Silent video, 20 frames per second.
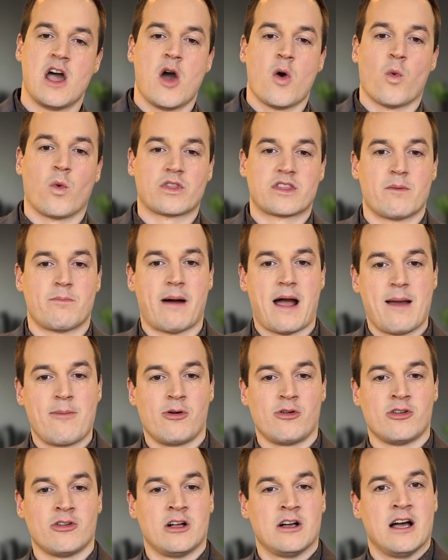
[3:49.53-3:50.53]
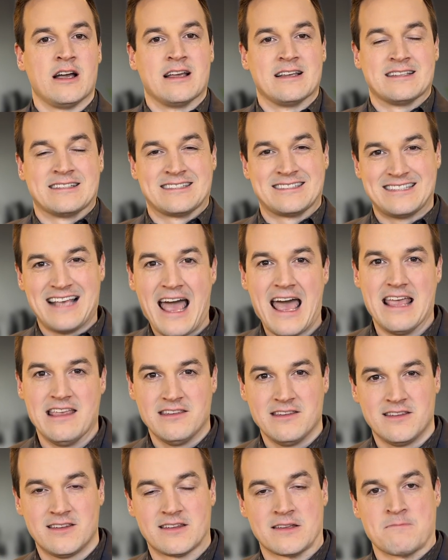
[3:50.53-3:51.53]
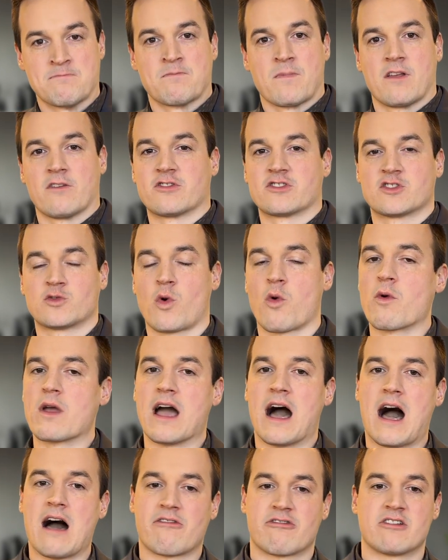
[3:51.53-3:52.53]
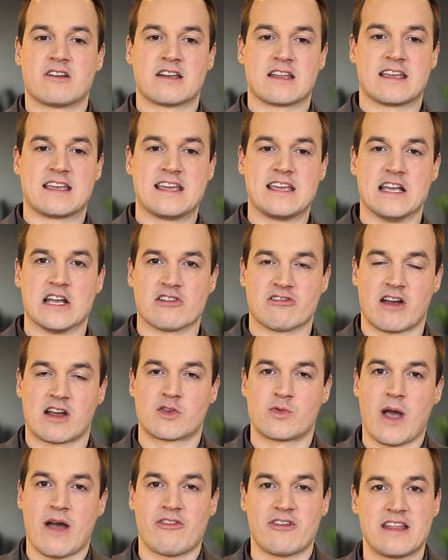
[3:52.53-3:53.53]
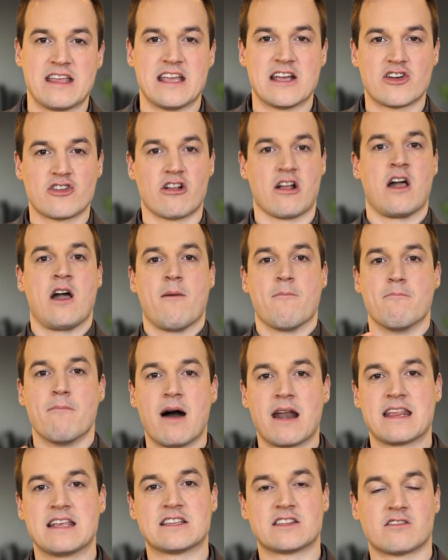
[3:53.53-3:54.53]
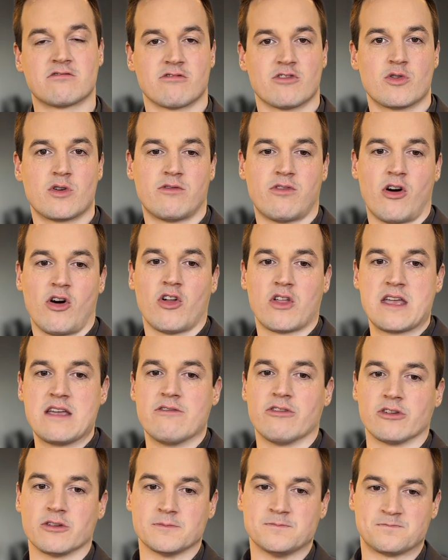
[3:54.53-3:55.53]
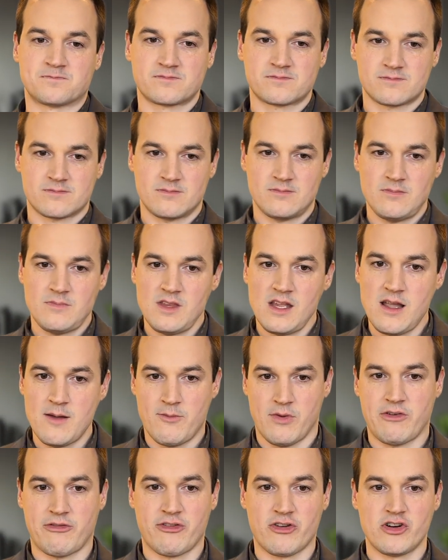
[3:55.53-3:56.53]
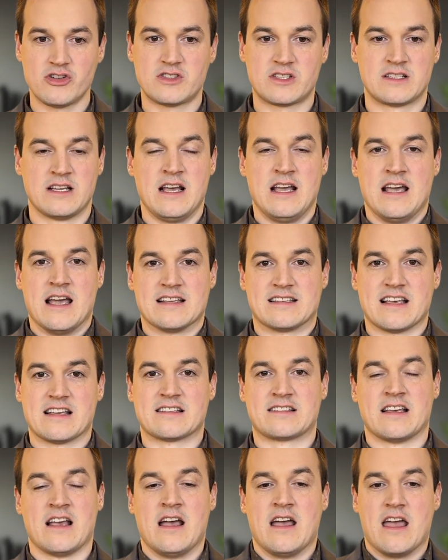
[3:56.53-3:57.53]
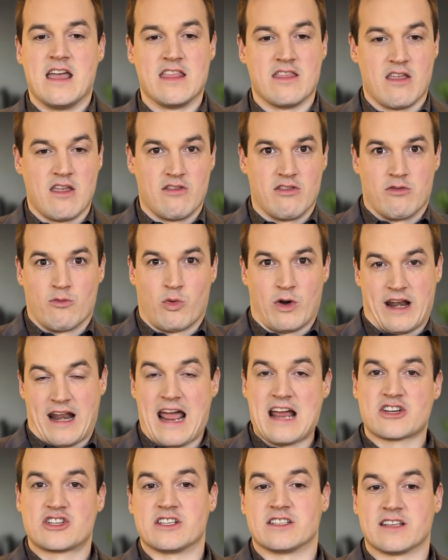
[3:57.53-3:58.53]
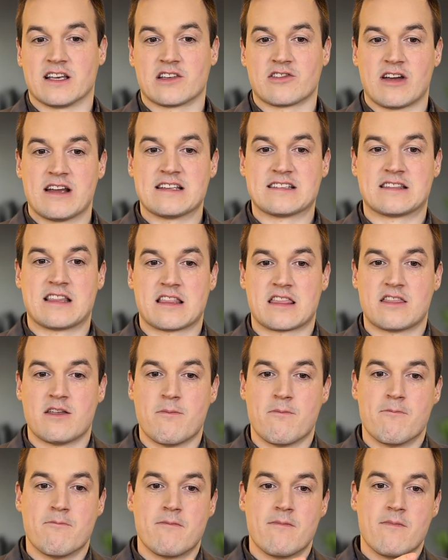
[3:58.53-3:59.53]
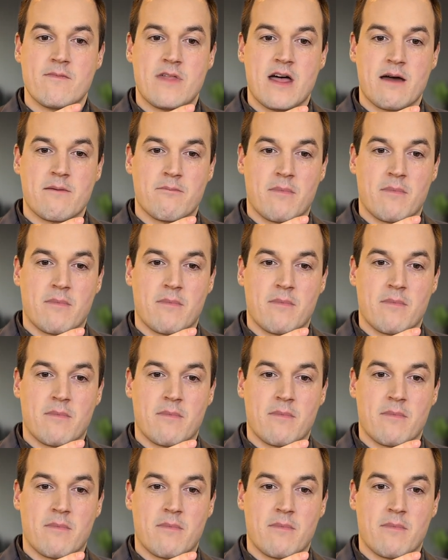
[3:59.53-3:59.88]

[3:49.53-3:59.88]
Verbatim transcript: what the Bible says versus what we often hear, right? Because we often hear money is the root of all evil. But first, it says, and it, what it actually says, right, is that the that